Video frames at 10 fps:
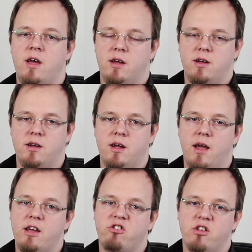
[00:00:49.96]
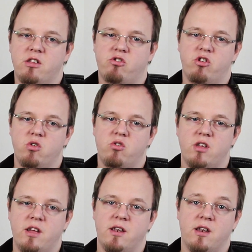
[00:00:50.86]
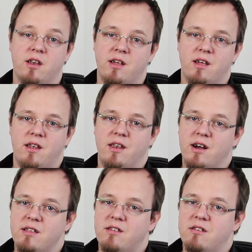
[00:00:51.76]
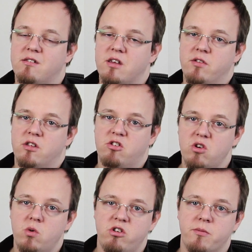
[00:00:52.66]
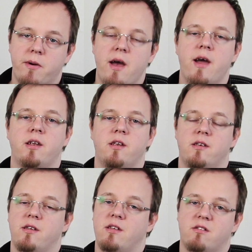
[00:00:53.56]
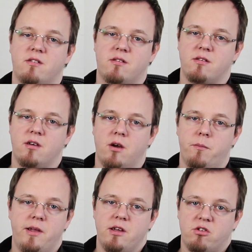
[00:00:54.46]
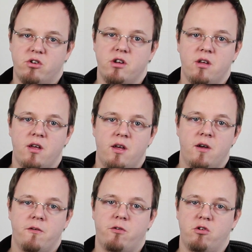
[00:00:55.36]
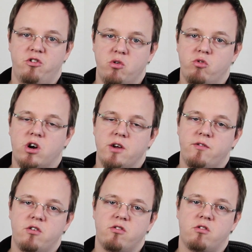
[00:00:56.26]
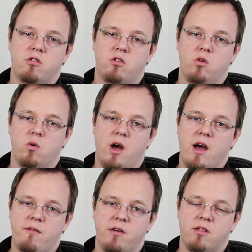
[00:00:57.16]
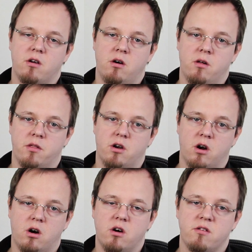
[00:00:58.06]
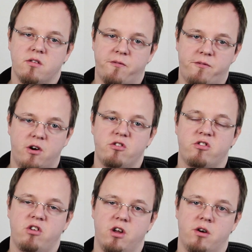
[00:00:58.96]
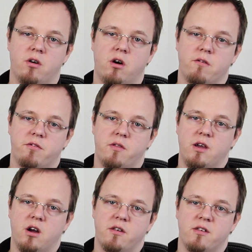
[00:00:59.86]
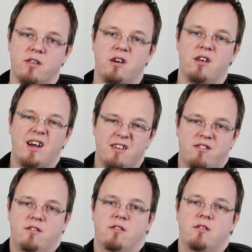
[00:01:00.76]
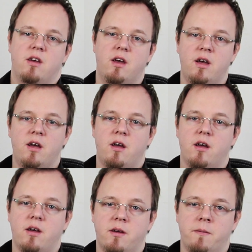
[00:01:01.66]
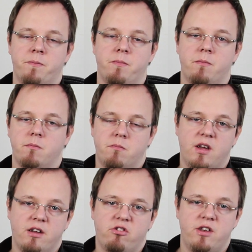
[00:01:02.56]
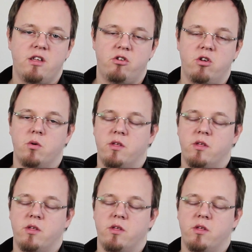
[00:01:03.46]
actually introduced in 1972 in Japan, and it's obligatory for new drivers to have it on their cars the first year after they gotten their license. They actually need to do